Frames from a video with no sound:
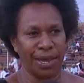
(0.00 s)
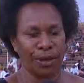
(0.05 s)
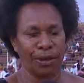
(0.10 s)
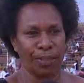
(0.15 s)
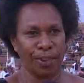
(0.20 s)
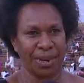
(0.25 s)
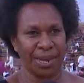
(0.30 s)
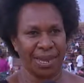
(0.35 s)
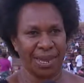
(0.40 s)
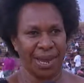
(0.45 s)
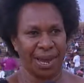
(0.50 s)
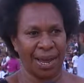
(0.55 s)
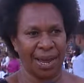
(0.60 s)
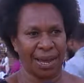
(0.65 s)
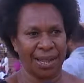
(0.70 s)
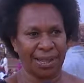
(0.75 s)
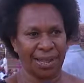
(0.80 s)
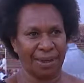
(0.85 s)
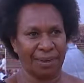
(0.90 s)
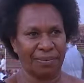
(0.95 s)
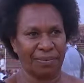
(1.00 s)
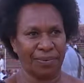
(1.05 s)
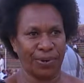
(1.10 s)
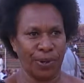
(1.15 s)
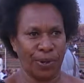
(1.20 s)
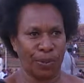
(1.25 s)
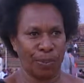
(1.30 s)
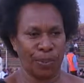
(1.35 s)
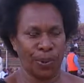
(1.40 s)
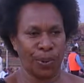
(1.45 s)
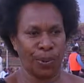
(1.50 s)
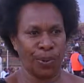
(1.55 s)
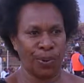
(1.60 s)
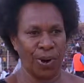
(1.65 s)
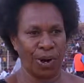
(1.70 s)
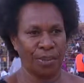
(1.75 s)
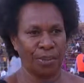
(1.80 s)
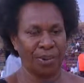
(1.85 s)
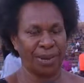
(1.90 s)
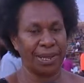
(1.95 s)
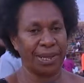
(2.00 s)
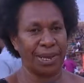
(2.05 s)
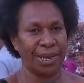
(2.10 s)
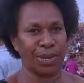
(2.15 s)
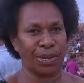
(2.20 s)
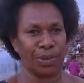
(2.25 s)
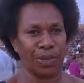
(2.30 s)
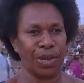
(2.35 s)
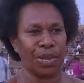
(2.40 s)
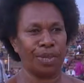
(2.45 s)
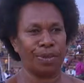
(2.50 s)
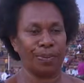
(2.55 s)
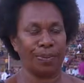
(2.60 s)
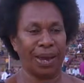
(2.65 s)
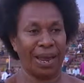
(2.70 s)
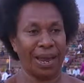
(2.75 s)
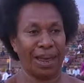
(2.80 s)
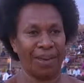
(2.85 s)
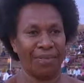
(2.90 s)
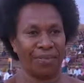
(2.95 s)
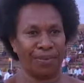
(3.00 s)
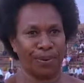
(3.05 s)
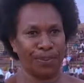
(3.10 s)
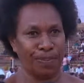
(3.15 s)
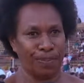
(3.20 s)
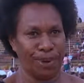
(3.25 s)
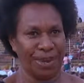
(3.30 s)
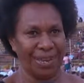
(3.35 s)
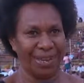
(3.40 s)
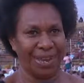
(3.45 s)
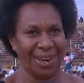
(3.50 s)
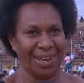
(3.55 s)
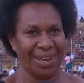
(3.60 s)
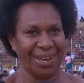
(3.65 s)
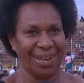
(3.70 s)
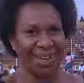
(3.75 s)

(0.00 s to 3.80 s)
you, Carter, for your program. It has changed my life completely.